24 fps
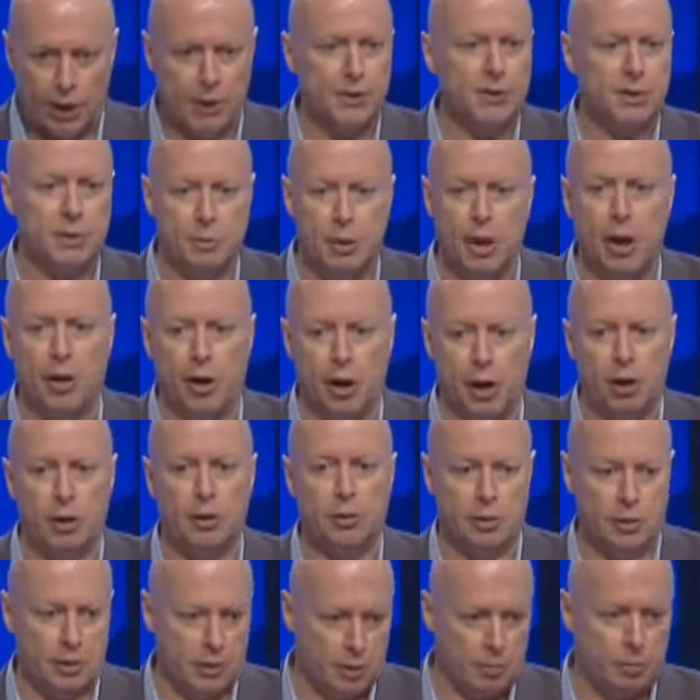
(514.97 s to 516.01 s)
and
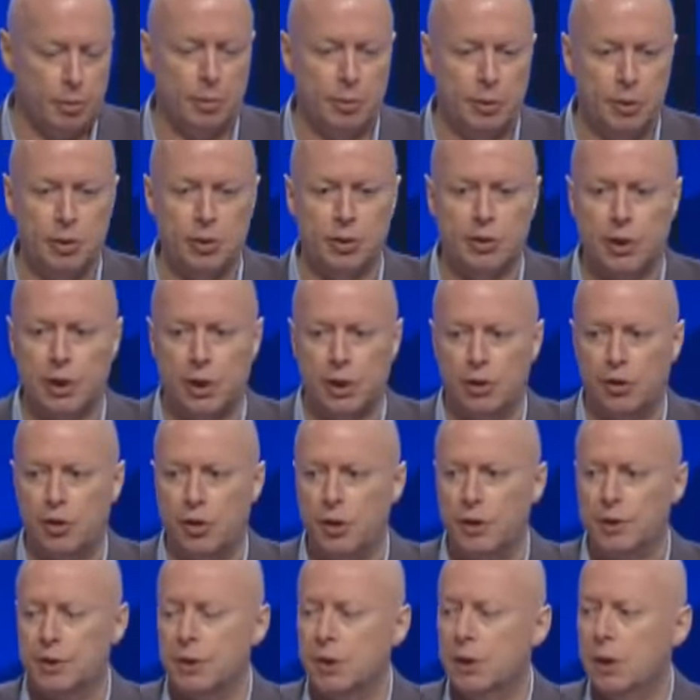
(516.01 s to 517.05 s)
Samaria, the biblical
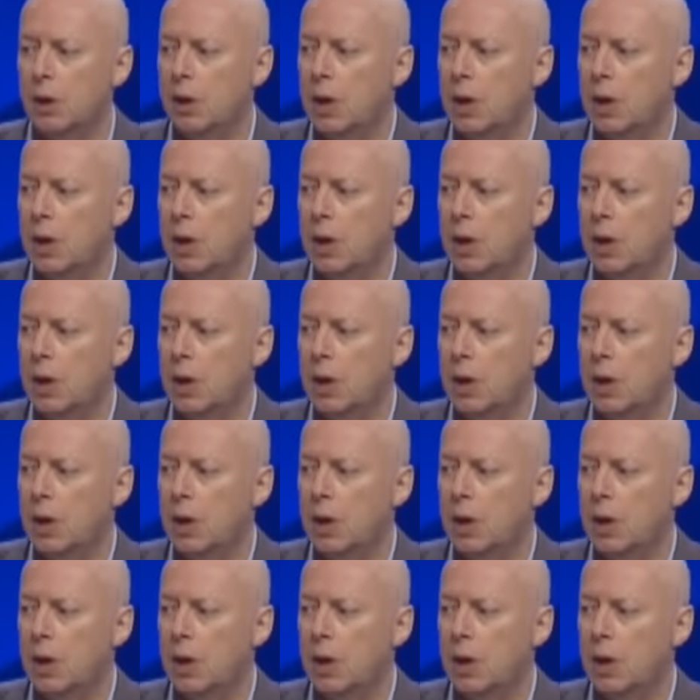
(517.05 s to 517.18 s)
territories,